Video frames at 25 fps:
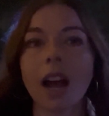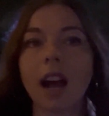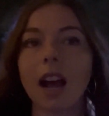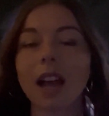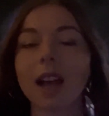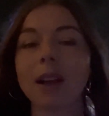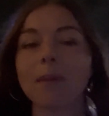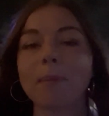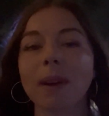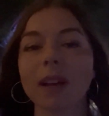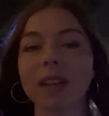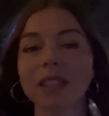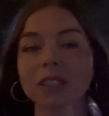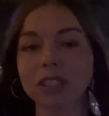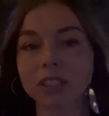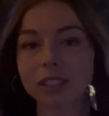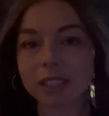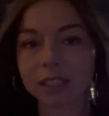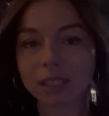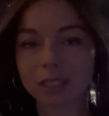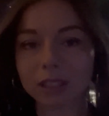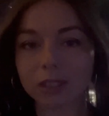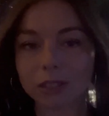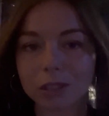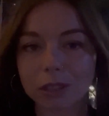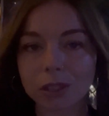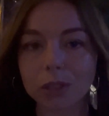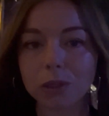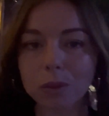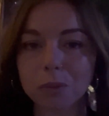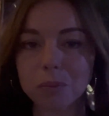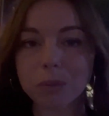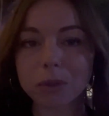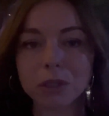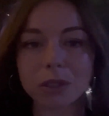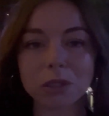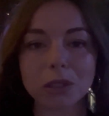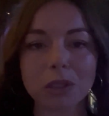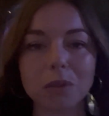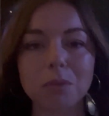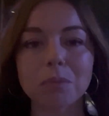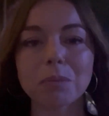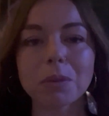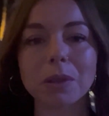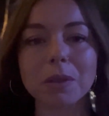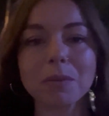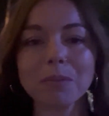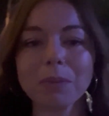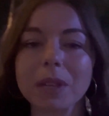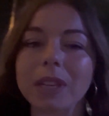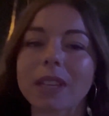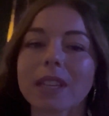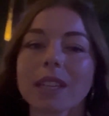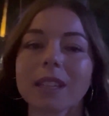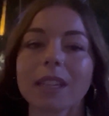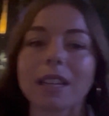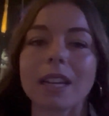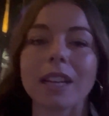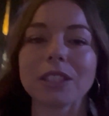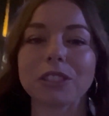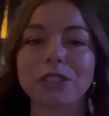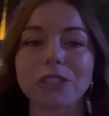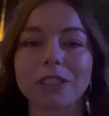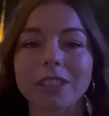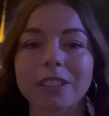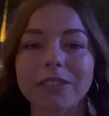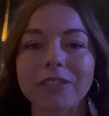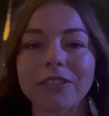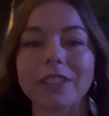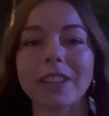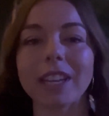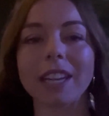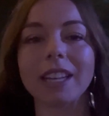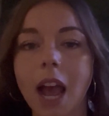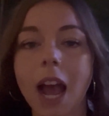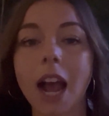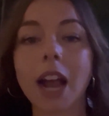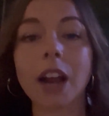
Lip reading: I'm actually a super, super big Kendrick fan.